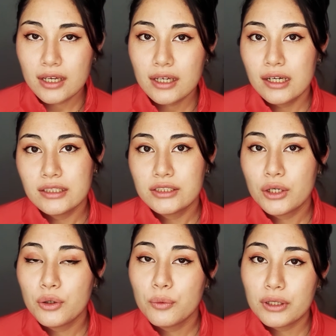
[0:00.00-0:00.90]
So
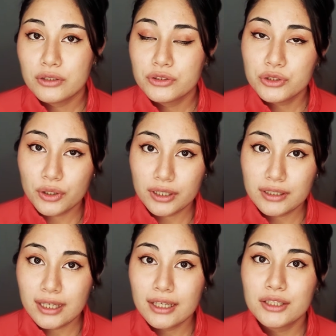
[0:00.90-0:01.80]
when you join,
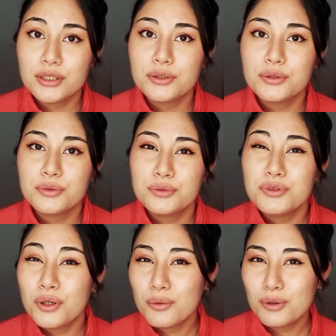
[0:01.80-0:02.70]
you
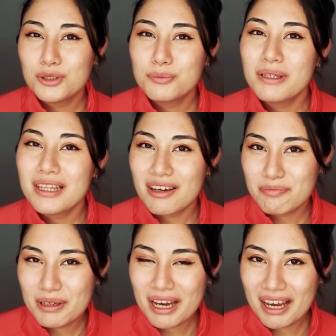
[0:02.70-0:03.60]
don't want to be left
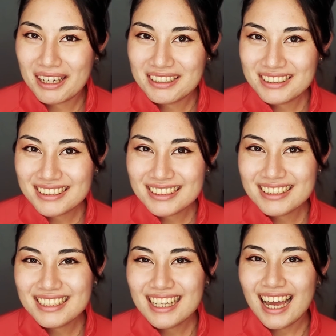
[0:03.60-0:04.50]
behind,
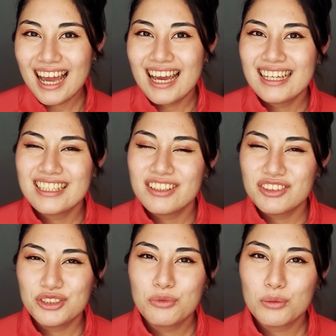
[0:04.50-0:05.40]
and gives you
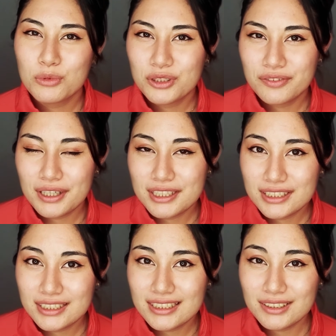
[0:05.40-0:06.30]
more
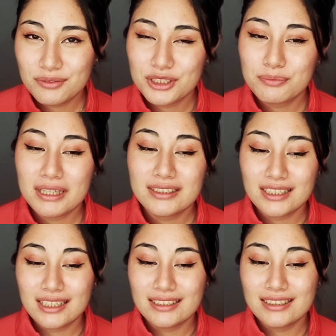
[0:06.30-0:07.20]
motivation, which makes
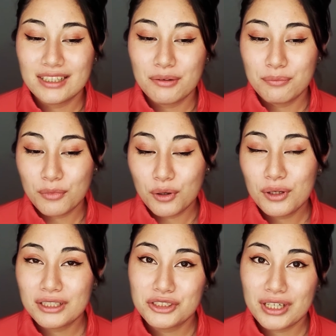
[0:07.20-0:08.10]
it more
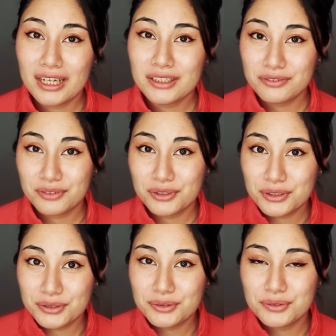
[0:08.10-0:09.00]
attractive for
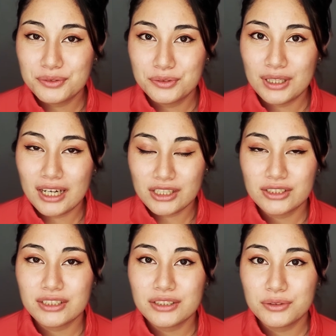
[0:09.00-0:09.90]
you to
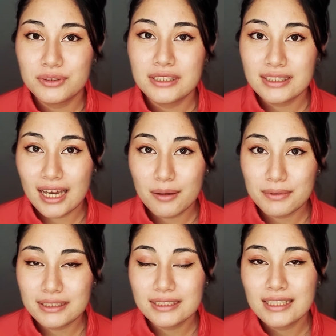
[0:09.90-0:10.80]
actually do these habits.